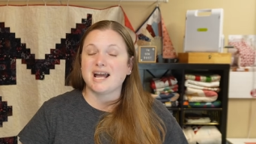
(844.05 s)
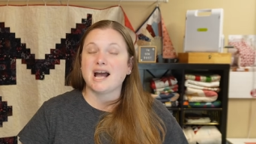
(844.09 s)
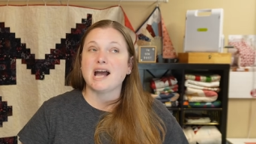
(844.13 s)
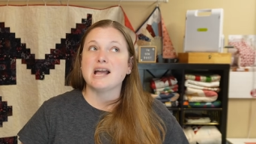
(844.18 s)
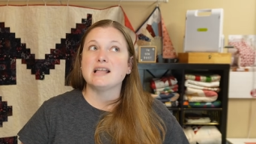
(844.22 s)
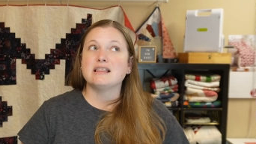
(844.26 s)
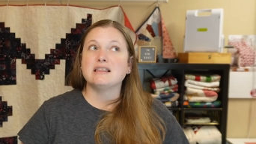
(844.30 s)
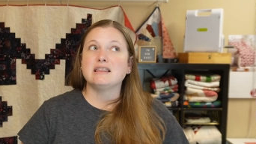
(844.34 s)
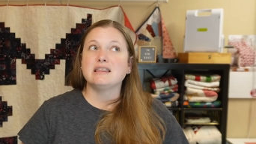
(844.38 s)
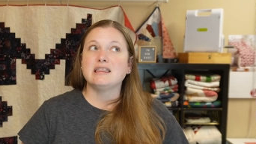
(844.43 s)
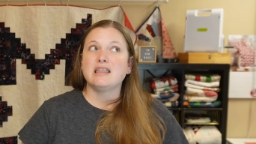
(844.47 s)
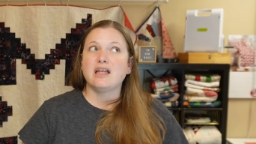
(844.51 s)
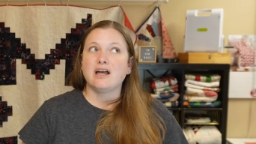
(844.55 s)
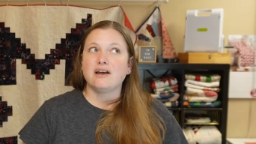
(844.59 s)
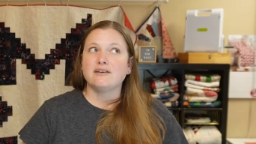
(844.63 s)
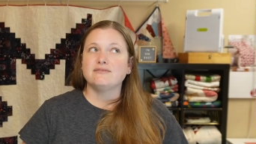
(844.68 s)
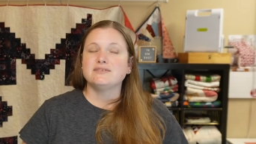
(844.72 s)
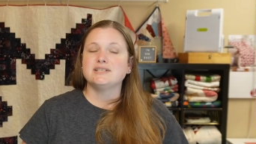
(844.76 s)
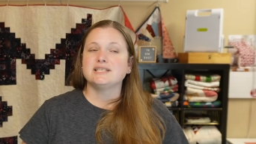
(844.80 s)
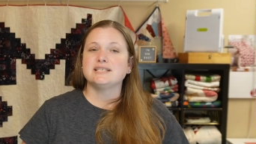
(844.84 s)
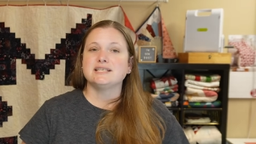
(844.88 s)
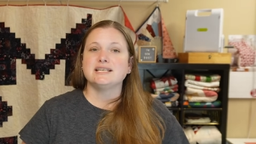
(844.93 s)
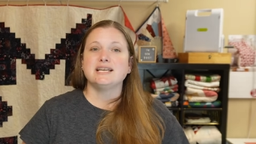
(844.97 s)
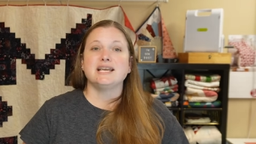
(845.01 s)
I
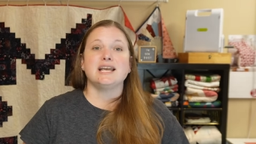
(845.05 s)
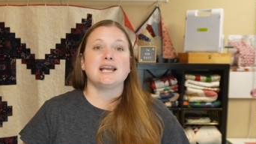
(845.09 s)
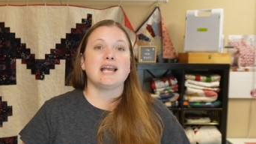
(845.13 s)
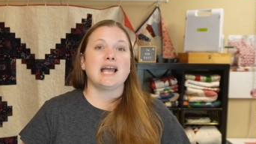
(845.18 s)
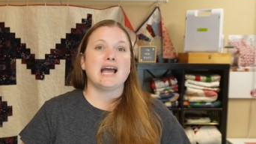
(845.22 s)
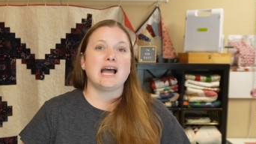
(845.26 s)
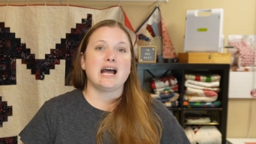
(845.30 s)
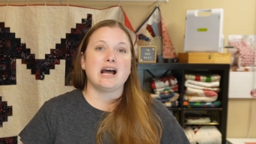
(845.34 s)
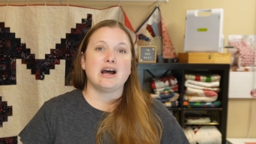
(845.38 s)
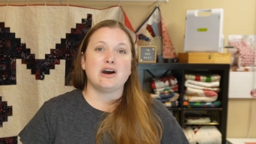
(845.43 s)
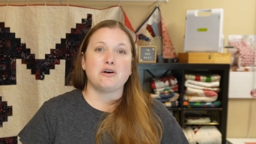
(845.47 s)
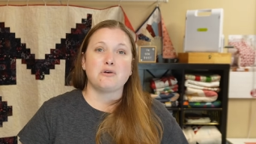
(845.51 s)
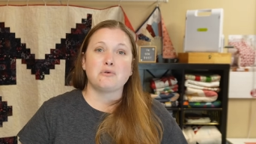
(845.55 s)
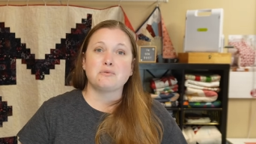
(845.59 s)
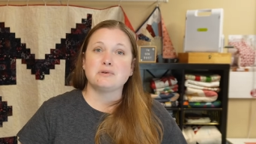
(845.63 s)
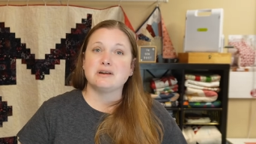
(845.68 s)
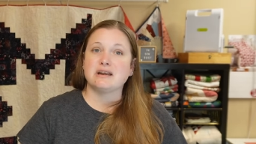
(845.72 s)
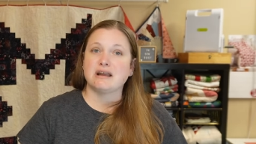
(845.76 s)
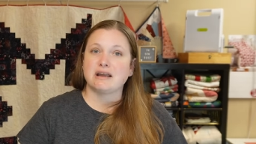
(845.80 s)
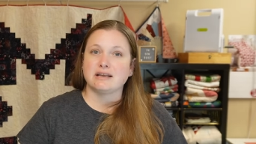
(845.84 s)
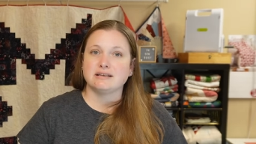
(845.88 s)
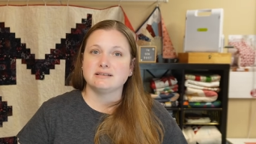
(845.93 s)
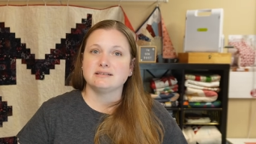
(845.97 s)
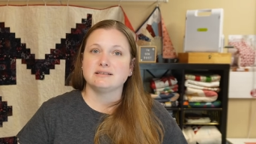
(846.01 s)
loved seeing how
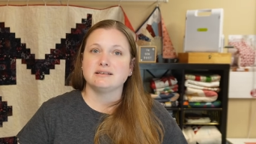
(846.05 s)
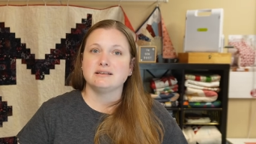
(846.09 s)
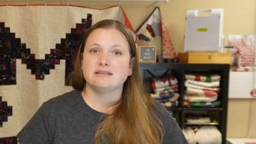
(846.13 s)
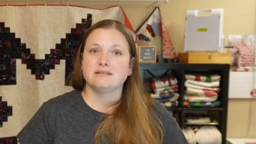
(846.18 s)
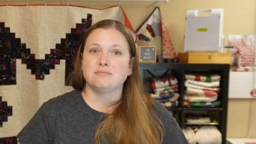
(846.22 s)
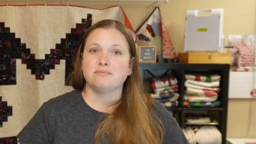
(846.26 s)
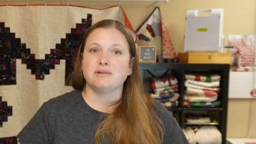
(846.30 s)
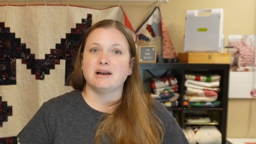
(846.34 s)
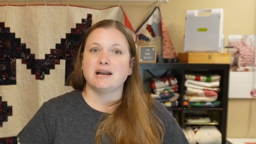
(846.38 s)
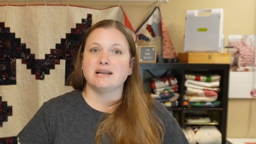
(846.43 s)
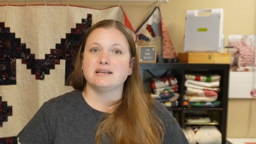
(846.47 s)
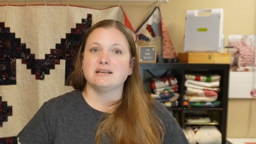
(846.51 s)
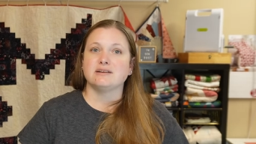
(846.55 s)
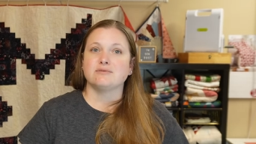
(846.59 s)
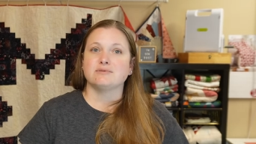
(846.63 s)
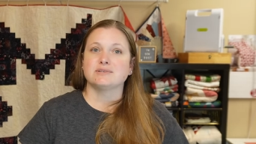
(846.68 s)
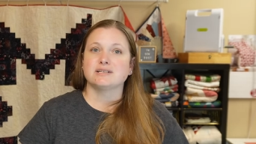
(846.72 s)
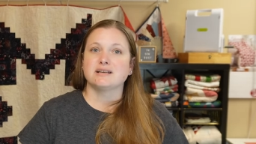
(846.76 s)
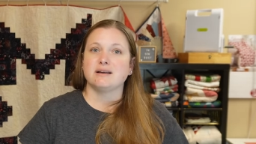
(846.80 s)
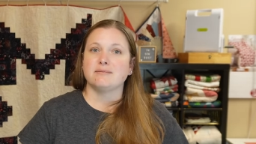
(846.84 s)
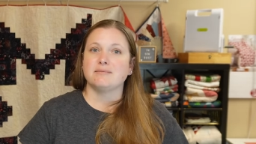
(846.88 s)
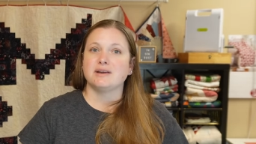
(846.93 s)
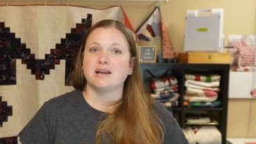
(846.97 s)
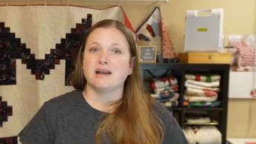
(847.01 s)
nicely the binding was
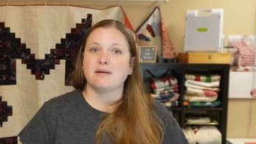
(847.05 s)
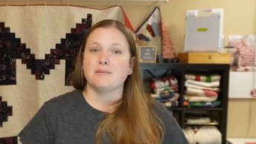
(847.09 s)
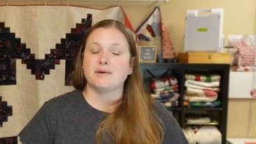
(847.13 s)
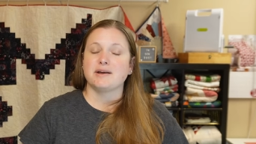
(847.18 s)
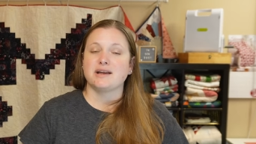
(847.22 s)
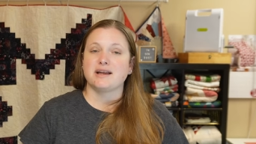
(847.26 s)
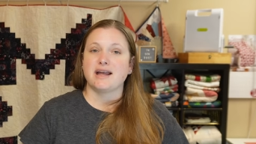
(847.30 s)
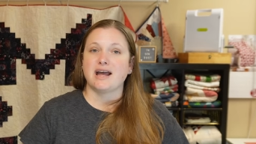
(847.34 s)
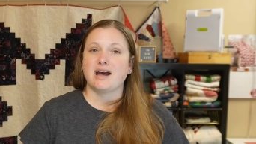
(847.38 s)
coming out,